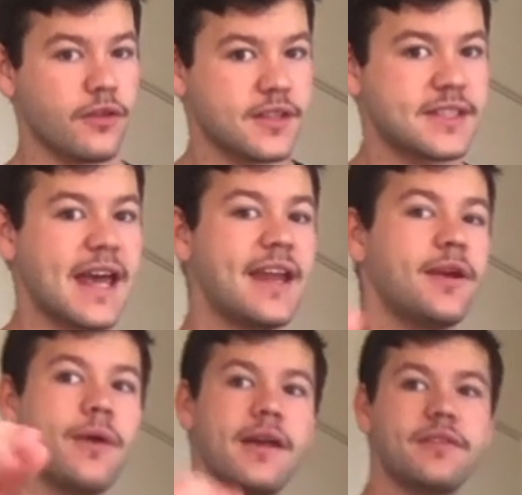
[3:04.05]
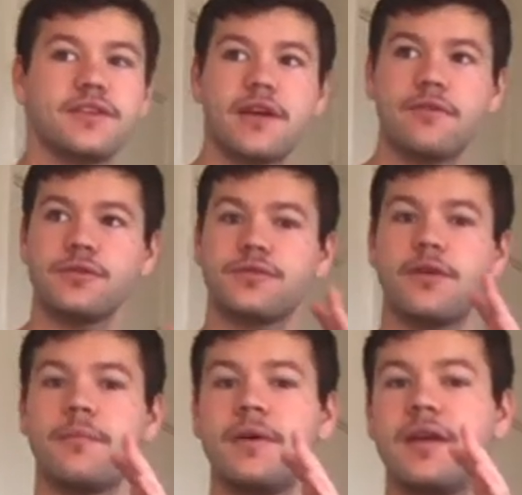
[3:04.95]
the standing wave that travels
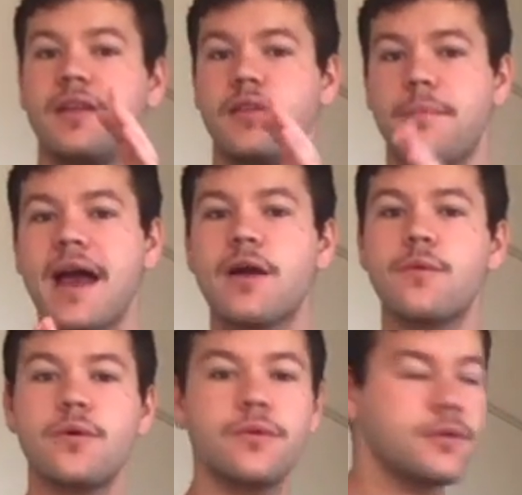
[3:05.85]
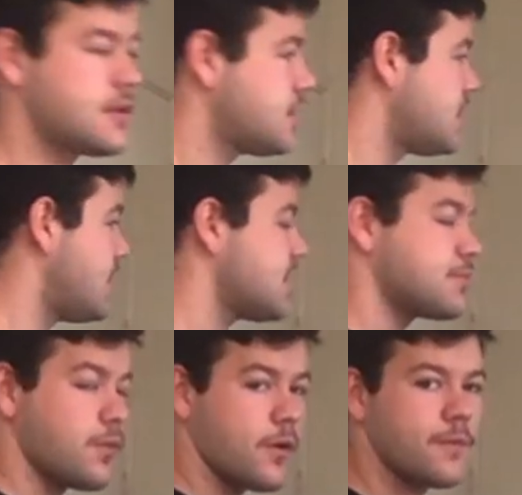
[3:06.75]
from the back wall to this
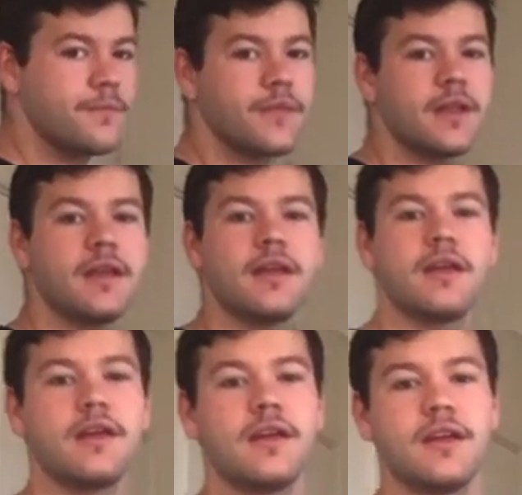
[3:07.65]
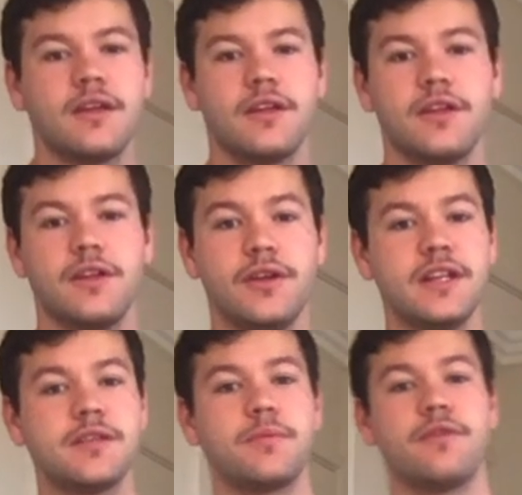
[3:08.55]
wall you
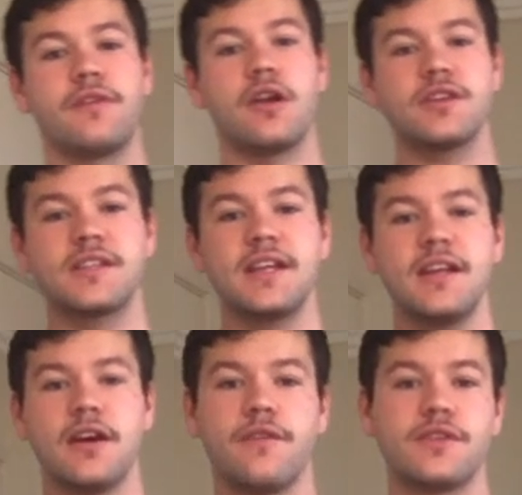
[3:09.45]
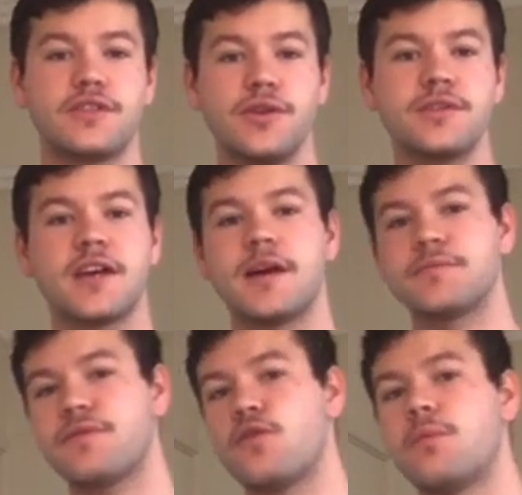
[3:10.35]
need to put velocity over 2 times
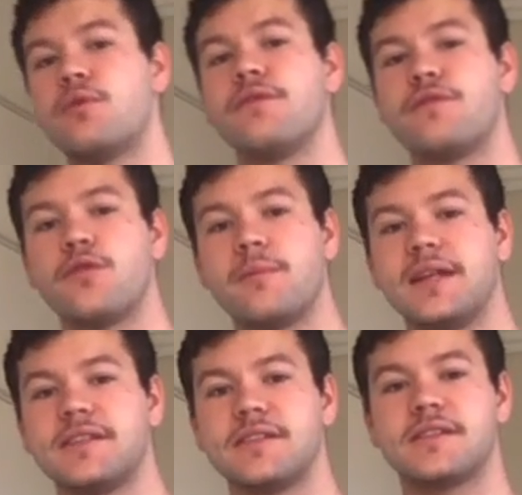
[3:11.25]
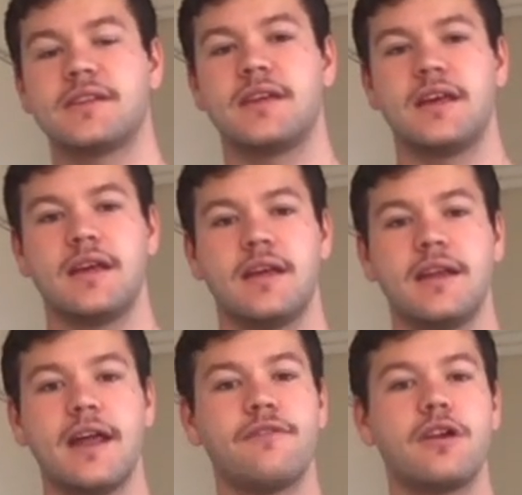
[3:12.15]
4.4 meters.
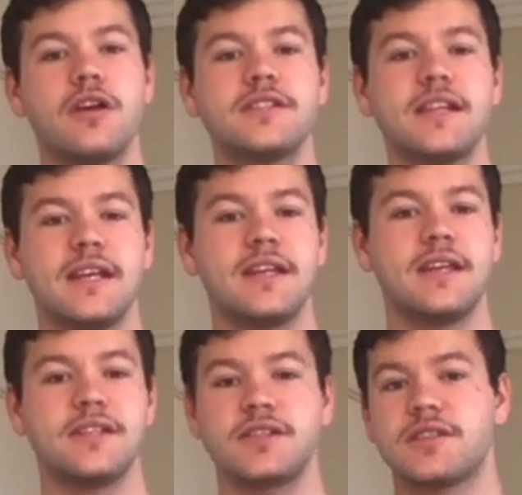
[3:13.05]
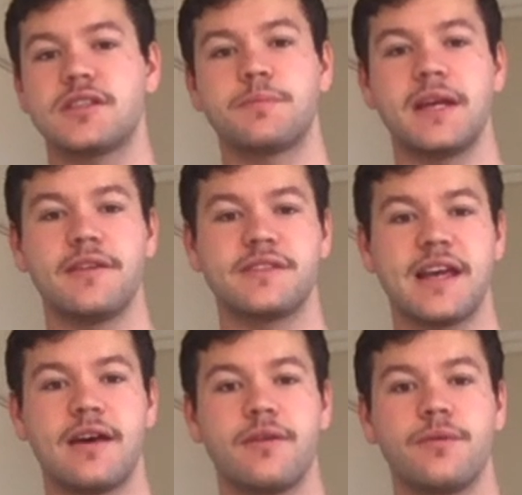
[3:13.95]
Now velocity is just the speed of
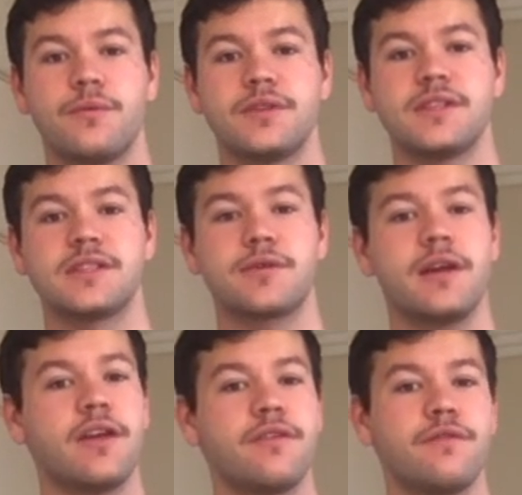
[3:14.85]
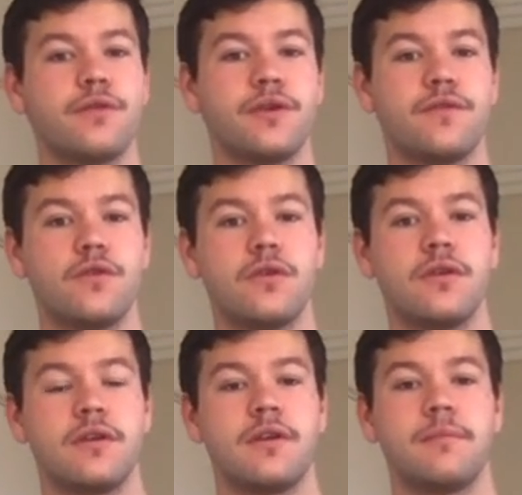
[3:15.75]
sound, which is 344
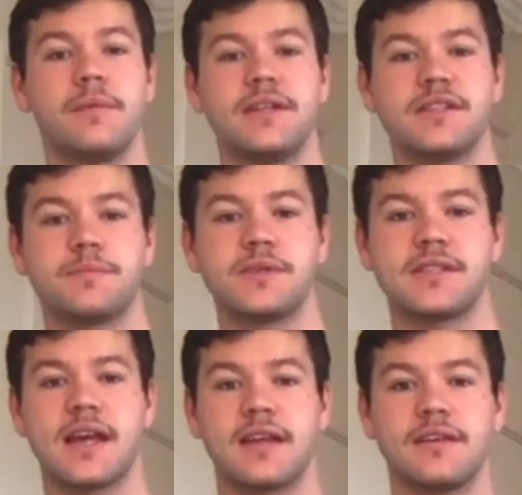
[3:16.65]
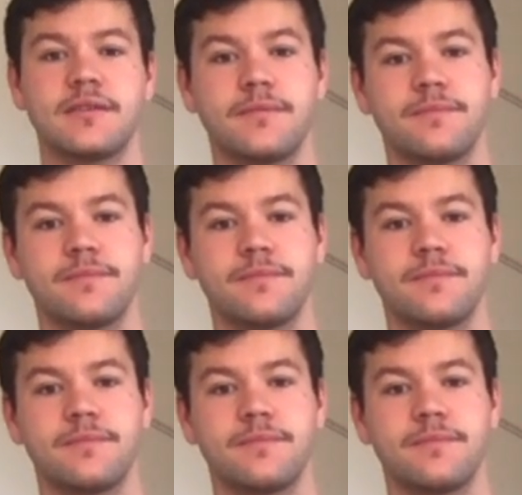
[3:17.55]
meters per second.